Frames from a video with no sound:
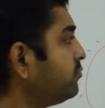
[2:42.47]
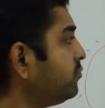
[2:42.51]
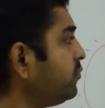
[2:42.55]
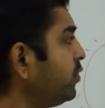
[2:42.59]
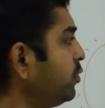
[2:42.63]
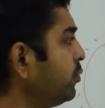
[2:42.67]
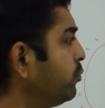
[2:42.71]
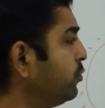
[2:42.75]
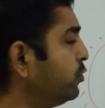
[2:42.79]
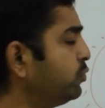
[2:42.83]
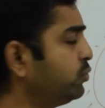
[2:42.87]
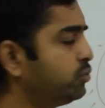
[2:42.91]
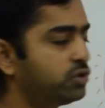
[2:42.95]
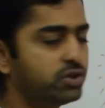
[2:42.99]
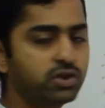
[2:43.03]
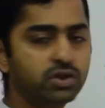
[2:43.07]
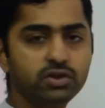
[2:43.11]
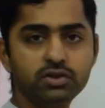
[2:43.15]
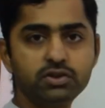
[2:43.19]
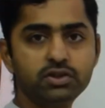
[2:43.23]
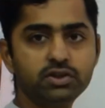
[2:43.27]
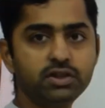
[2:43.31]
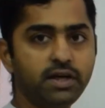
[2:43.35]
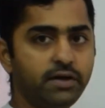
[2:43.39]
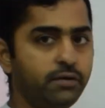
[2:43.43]
moon's
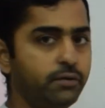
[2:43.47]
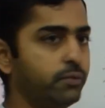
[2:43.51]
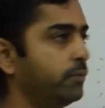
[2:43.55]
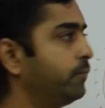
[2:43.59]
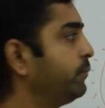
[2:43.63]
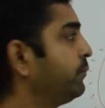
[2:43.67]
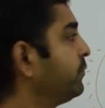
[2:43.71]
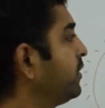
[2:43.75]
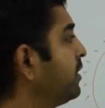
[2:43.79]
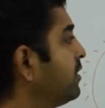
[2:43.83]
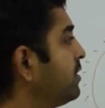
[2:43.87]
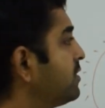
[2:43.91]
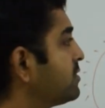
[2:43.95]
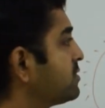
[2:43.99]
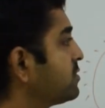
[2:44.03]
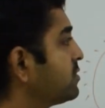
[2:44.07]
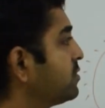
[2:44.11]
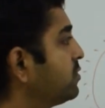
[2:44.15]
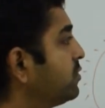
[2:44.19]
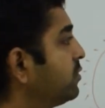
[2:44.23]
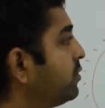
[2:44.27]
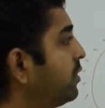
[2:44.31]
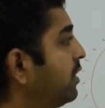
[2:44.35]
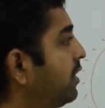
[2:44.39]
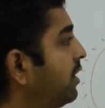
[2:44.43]
shadow.
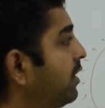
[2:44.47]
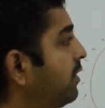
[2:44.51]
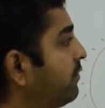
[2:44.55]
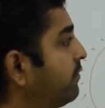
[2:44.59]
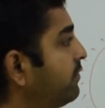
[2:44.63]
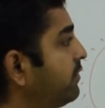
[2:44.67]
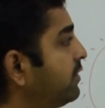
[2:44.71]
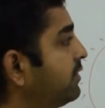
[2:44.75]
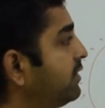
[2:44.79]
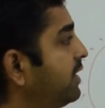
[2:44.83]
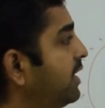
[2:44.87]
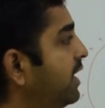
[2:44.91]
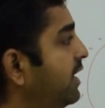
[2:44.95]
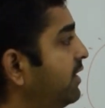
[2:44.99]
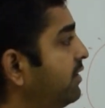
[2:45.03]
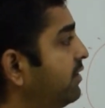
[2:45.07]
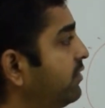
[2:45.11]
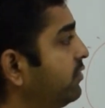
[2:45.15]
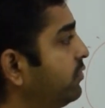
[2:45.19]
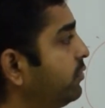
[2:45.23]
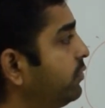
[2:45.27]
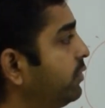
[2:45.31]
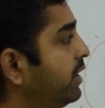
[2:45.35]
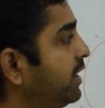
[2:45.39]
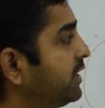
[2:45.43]
So after that you
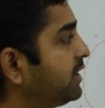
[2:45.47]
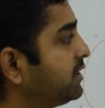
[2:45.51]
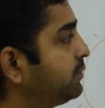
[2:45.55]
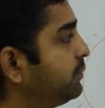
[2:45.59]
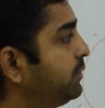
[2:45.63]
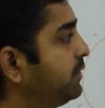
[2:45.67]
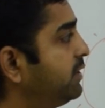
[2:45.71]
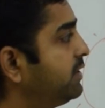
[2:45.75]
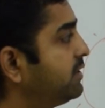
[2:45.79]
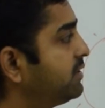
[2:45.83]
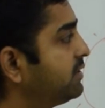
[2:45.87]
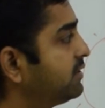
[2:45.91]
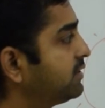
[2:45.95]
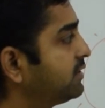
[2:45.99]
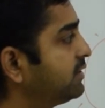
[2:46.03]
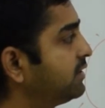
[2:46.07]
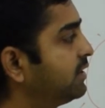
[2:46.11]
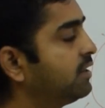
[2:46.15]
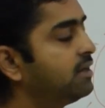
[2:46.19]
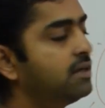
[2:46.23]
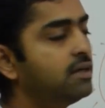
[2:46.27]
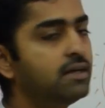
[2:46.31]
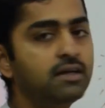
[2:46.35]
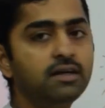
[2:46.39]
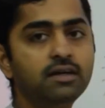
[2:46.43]
will experience
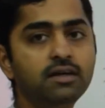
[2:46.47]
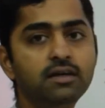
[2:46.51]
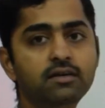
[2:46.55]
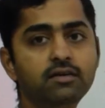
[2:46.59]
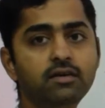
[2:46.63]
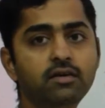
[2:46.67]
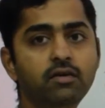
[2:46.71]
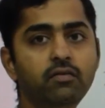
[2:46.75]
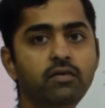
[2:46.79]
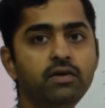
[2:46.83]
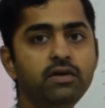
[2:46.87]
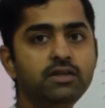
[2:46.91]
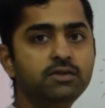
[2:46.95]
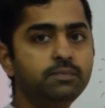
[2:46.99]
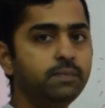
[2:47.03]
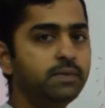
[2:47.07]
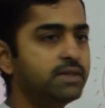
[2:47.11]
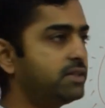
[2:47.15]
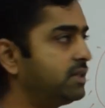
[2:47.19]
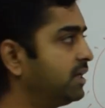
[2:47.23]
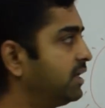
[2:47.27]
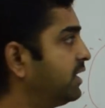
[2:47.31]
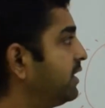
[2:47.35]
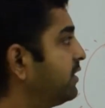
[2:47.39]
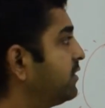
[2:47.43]
one
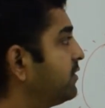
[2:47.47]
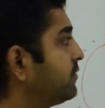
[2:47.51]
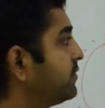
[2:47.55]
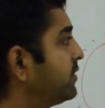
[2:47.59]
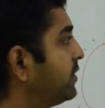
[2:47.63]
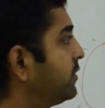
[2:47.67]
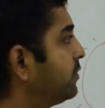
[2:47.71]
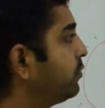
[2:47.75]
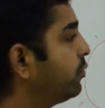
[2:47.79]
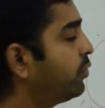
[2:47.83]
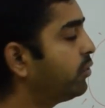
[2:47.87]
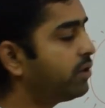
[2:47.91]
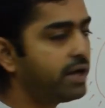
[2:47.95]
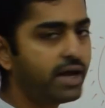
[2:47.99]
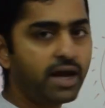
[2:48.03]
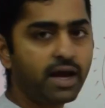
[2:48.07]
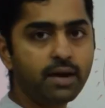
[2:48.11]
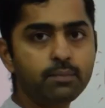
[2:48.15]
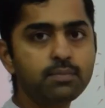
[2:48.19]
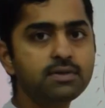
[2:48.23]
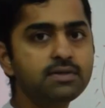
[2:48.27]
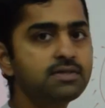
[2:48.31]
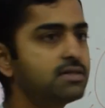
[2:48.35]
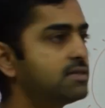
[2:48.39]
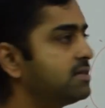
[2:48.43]
special kind of shadow. What
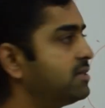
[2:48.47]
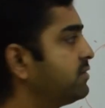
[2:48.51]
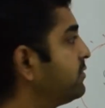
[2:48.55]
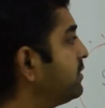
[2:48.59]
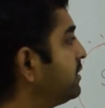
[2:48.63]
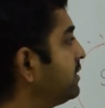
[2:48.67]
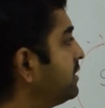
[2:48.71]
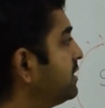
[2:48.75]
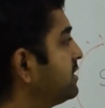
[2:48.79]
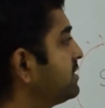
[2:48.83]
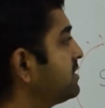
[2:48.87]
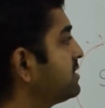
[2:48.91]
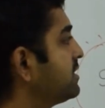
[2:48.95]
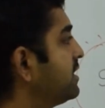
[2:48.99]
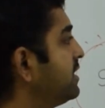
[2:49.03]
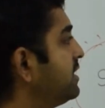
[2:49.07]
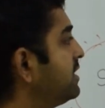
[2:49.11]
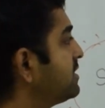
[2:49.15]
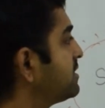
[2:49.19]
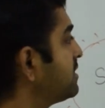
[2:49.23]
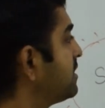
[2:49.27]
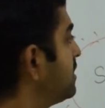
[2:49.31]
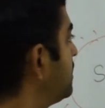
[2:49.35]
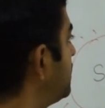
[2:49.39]
happens during this is